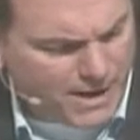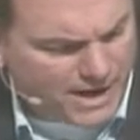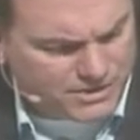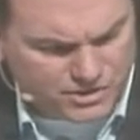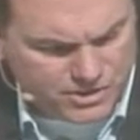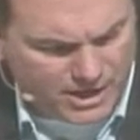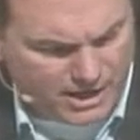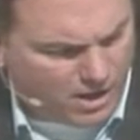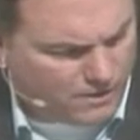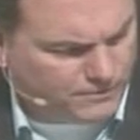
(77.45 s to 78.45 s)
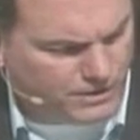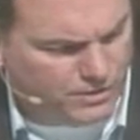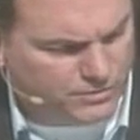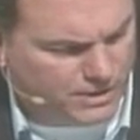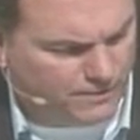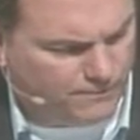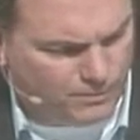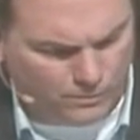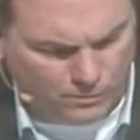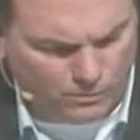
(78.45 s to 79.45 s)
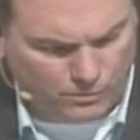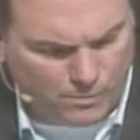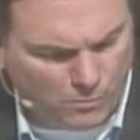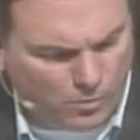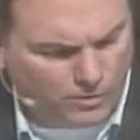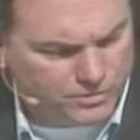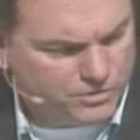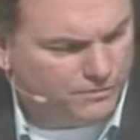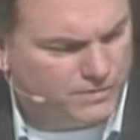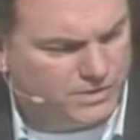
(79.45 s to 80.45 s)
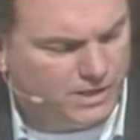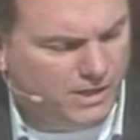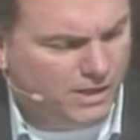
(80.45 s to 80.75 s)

passage that I often use at a funeral or memorial service